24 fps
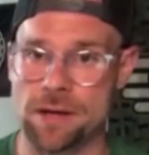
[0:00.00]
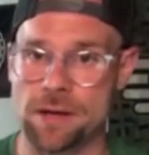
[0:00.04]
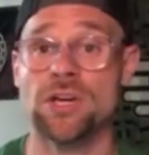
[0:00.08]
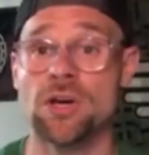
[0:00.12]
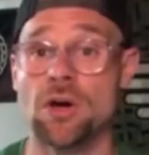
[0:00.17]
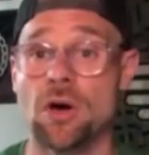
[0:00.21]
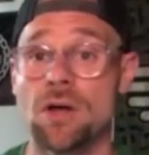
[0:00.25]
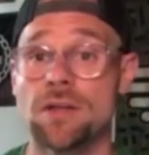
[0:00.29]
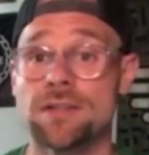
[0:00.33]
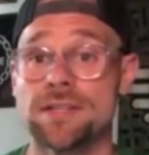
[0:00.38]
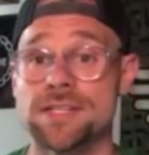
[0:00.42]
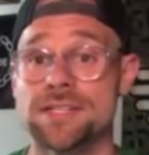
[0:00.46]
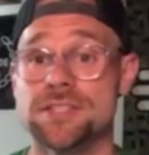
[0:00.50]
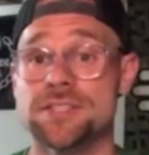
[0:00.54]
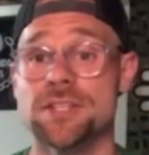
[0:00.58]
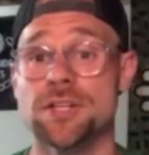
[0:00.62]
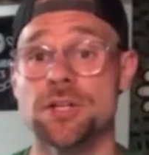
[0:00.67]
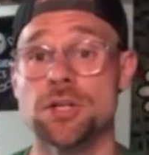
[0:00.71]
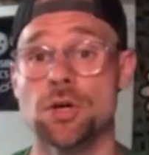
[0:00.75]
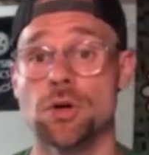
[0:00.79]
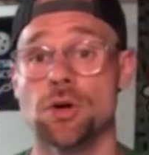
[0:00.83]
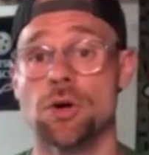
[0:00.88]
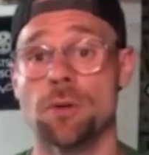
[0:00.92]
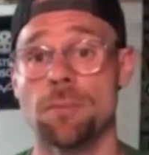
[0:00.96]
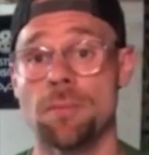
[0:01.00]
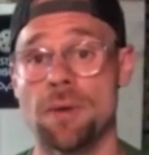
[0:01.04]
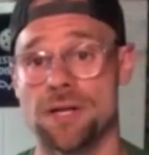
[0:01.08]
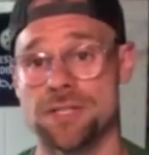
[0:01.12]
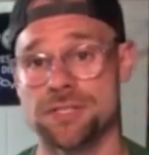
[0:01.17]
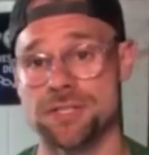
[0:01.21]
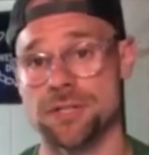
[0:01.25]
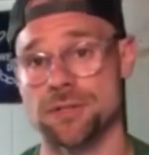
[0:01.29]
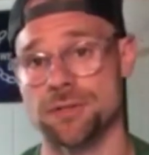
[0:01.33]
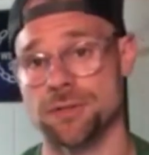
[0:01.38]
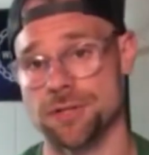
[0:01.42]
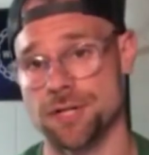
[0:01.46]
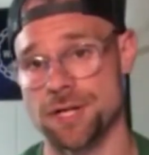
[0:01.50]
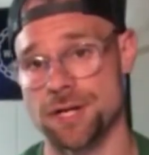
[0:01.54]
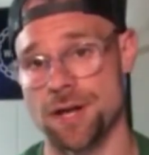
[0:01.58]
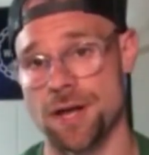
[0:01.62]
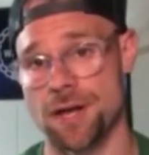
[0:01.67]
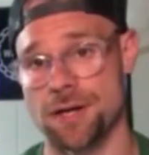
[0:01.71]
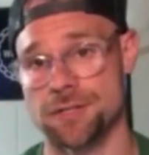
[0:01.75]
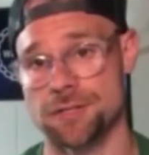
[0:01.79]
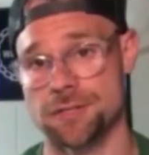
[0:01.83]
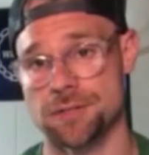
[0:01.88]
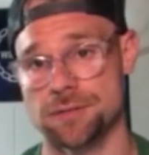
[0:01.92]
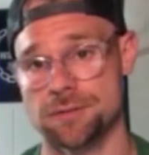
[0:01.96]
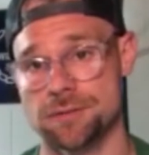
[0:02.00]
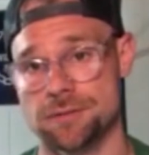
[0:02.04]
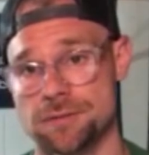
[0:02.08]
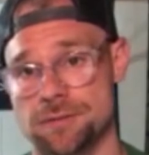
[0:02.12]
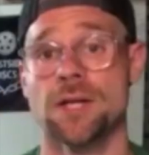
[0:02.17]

And we call this the neuromuscular connection.